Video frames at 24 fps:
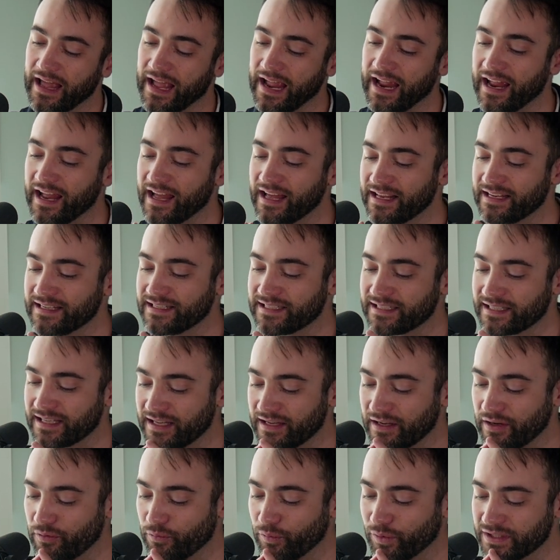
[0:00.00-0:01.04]
And
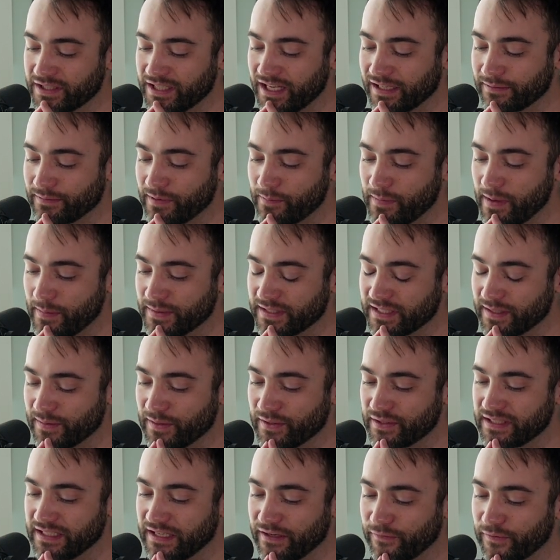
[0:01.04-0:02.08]
we'll talk about maybe some of
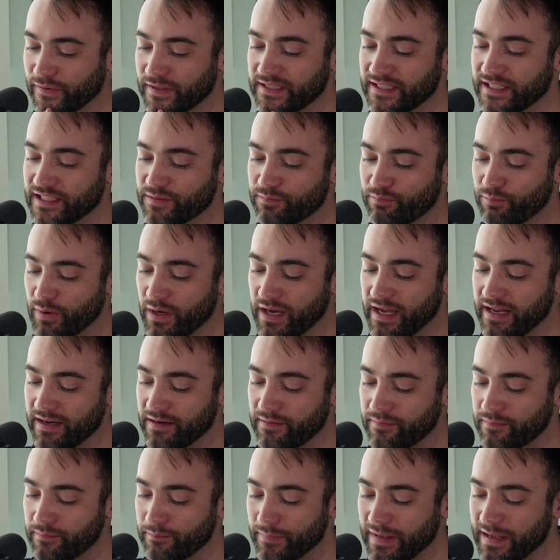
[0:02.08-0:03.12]
those differences,
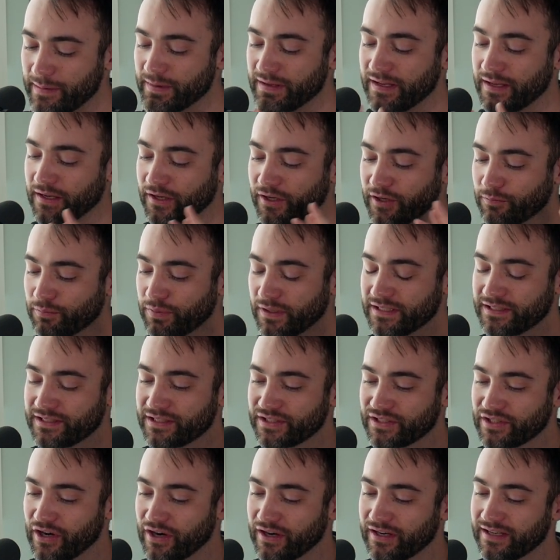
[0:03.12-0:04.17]
but maybe a good place
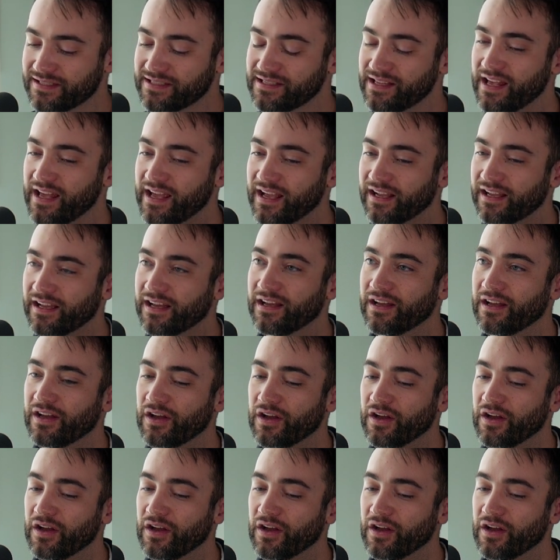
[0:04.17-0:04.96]
to start is like,